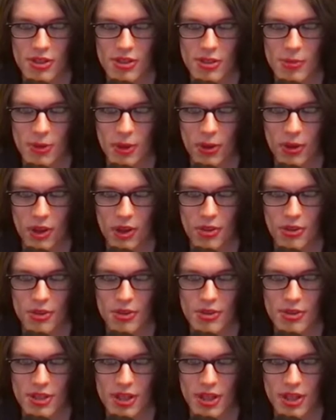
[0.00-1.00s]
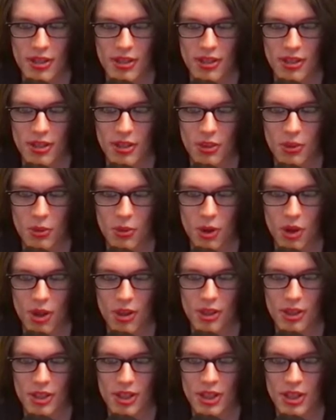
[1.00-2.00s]
about understanding
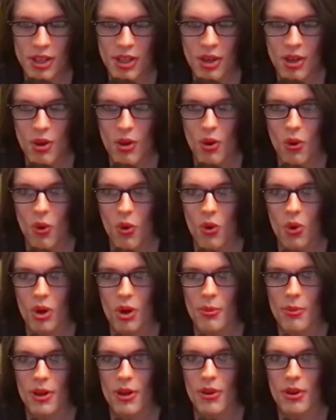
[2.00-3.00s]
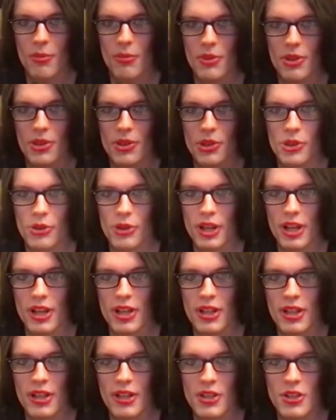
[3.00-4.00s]
inequality or about
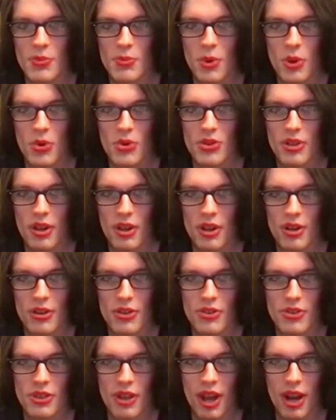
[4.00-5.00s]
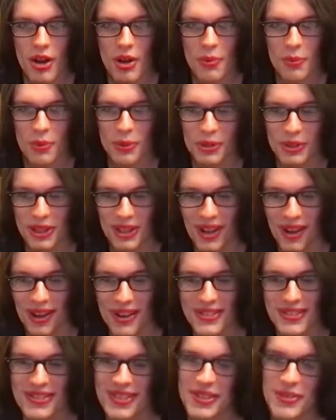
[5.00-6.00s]
ameliorating its most undesirable
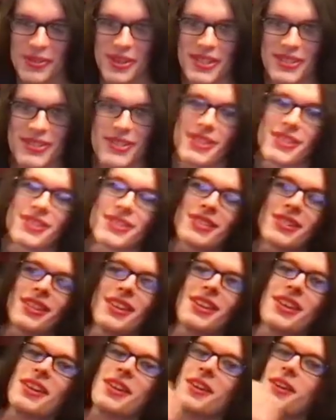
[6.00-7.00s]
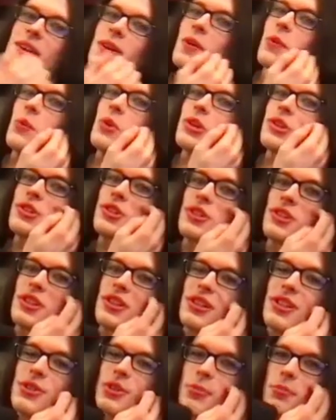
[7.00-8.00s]
consequences, which
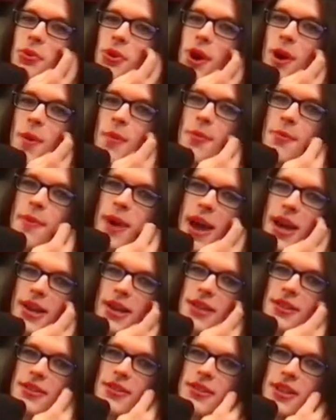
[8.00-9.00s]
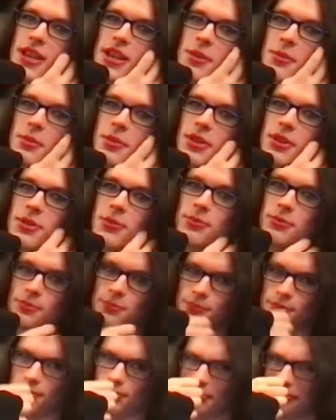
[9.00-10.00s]
is a problematic statement
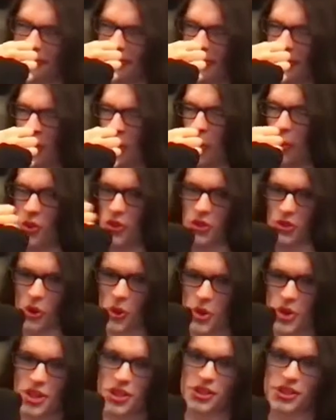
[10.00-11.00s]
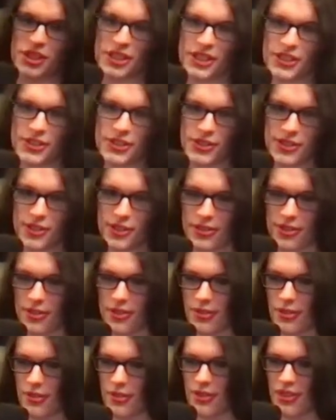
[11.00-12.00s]
to a socialist
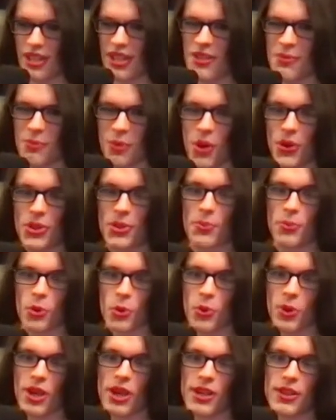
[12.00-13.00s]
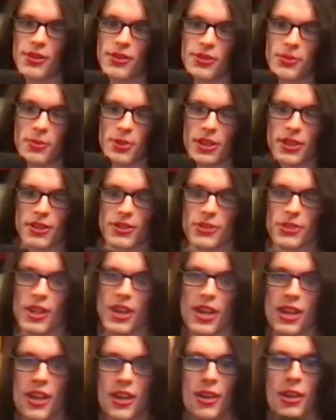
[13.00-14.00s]
in multiple ways, because,
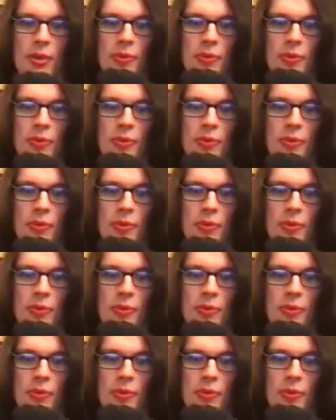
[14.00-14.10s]
like,